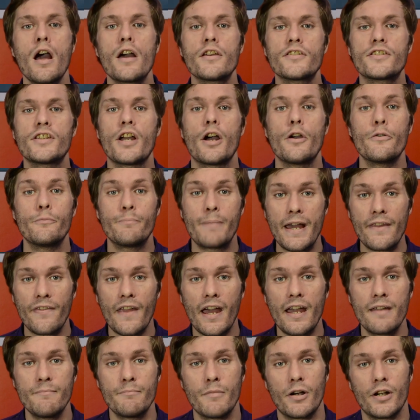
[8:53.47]
So bear
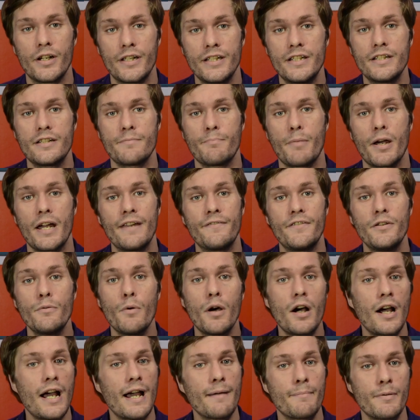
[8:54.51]
that in mind, but if you
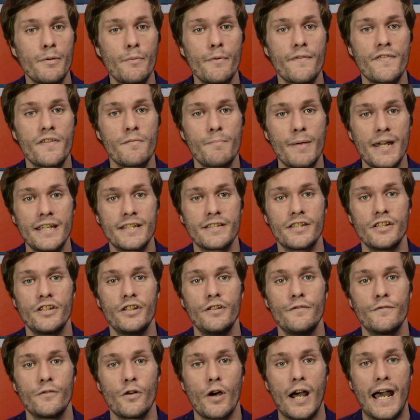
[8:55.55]
are happy with the base that
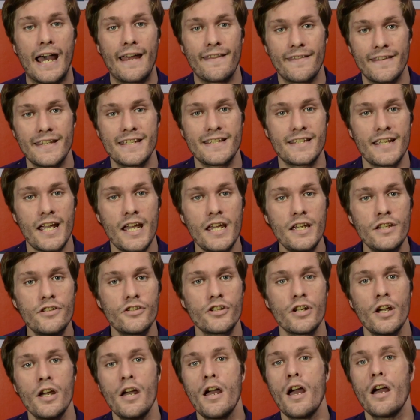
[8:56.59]
you've got at this stage,